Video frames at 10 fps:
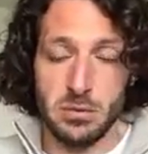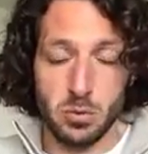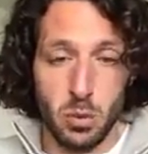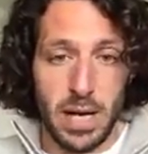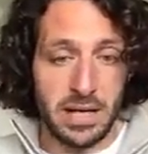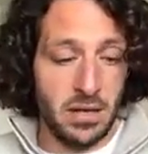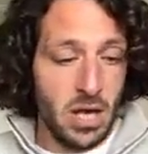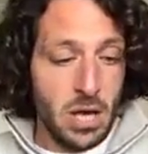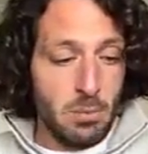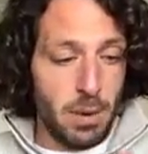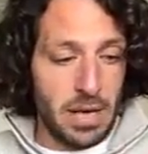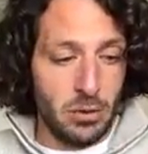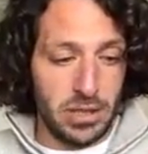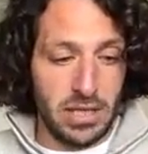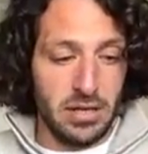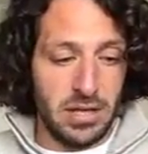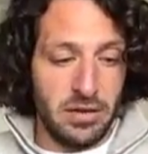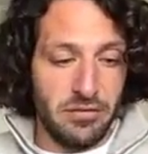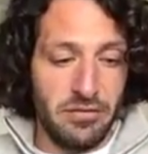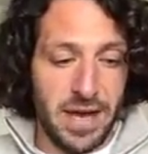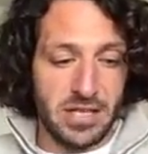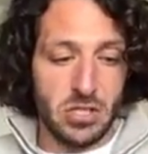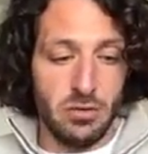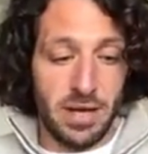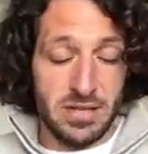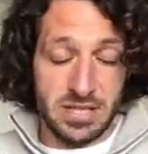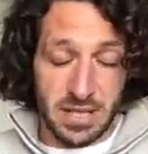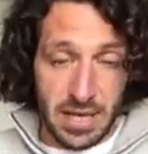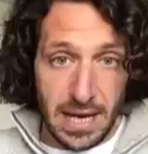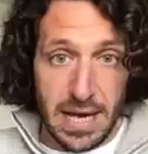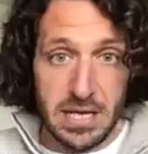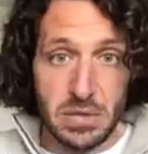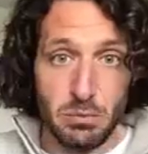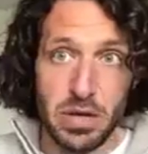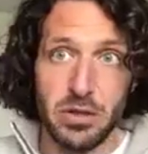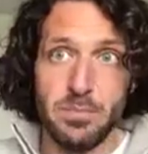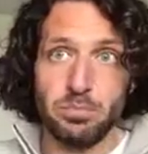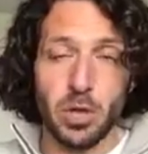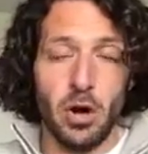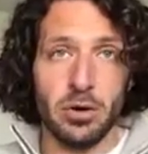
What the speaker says: It was one by looking at the effects of our circadian rhythm